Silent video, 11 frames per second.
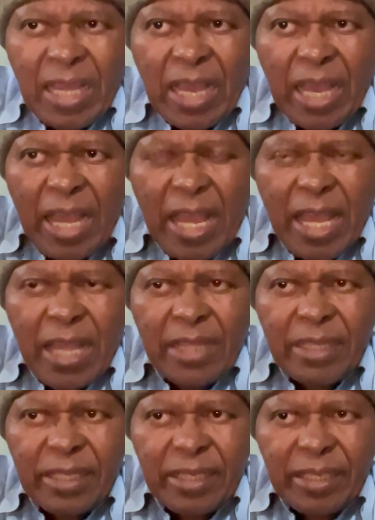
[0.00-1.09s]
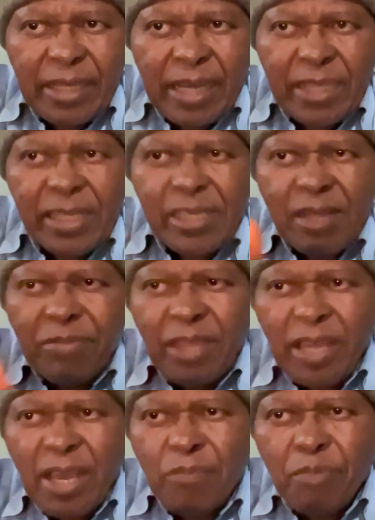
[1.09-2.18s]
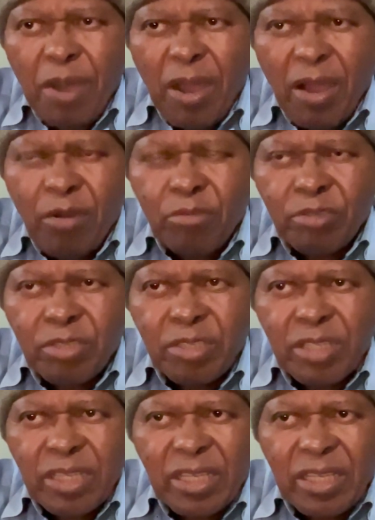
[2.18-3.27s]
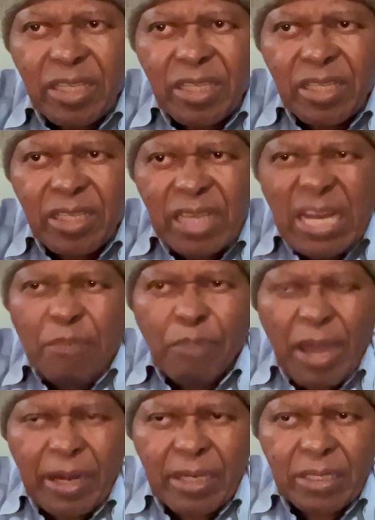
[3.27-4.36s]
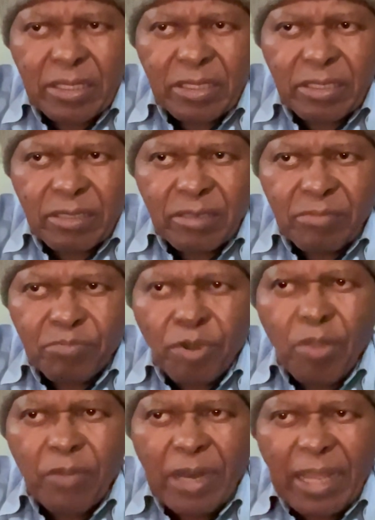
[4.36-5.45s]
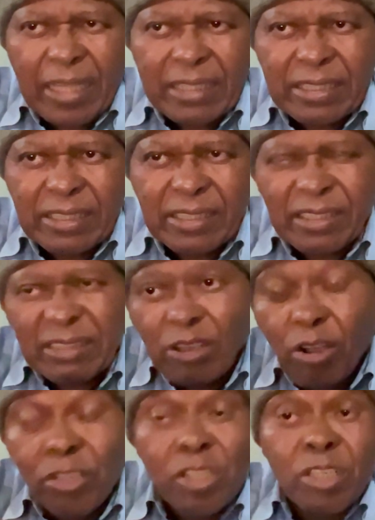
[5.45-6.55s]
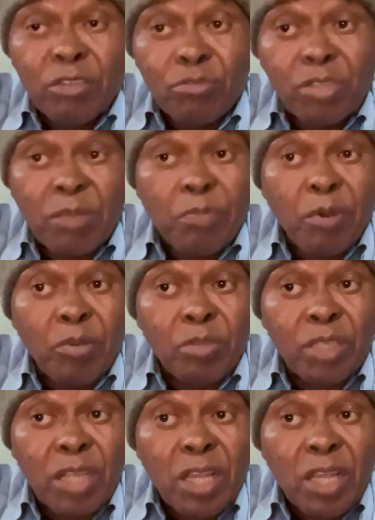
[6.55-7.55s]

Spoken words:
Can I say something about the inapparent poliomyelitis? It constitutes about